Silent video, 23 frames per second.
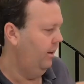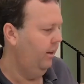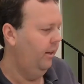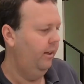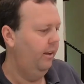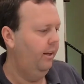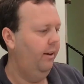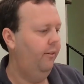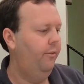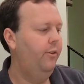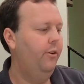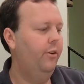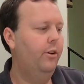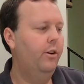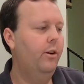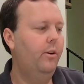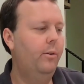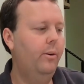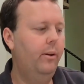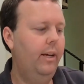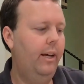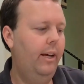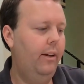If you're
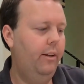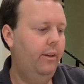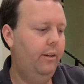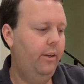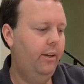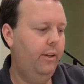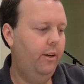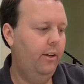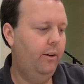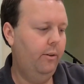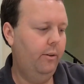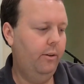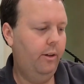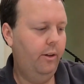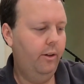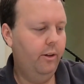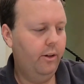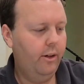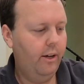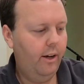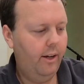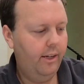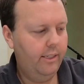going out and your
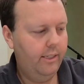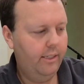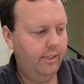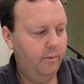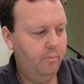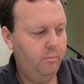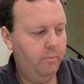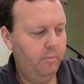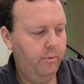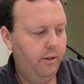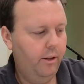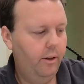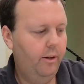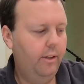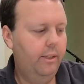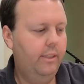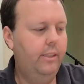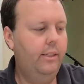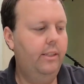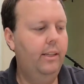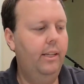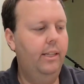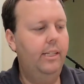cost,
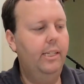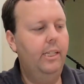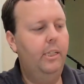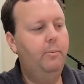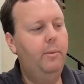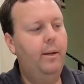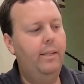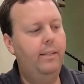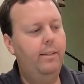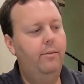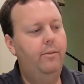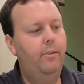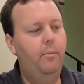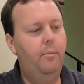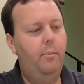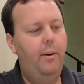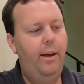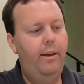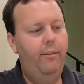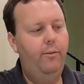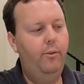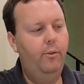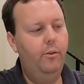it's expensive to
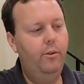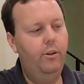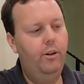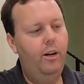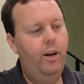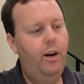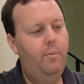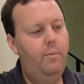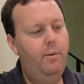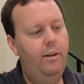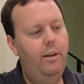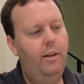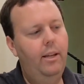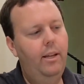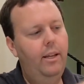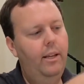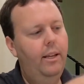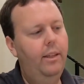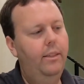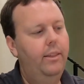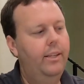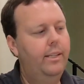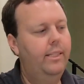buy fluorocarbon,
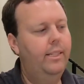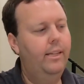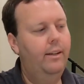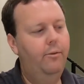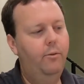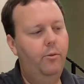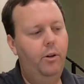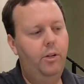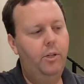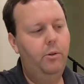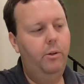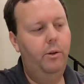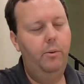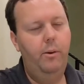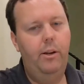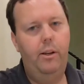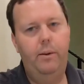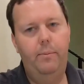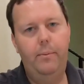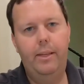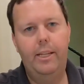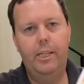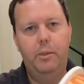this stuff works really well.
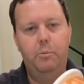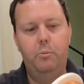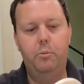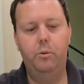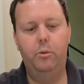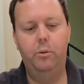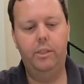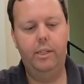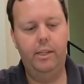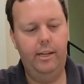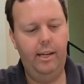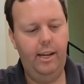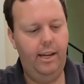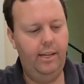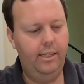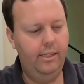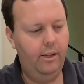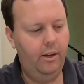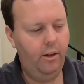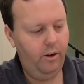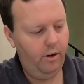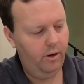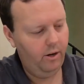I mean, this spool today is
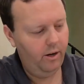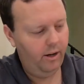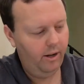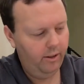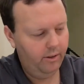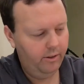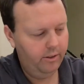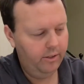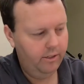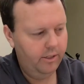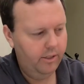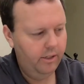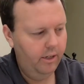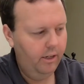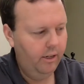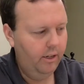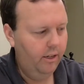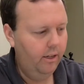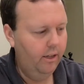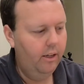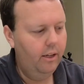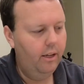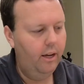
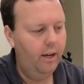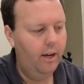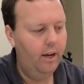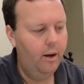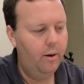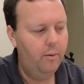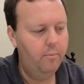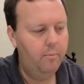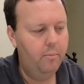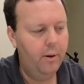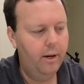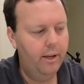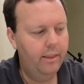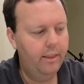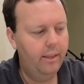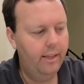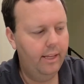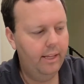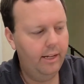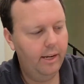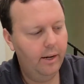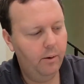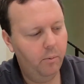$100, but
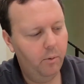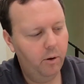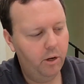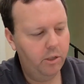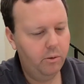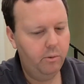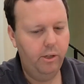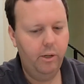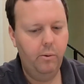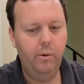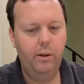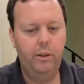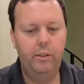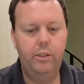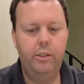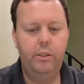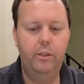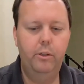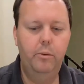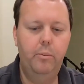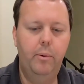it works really well too.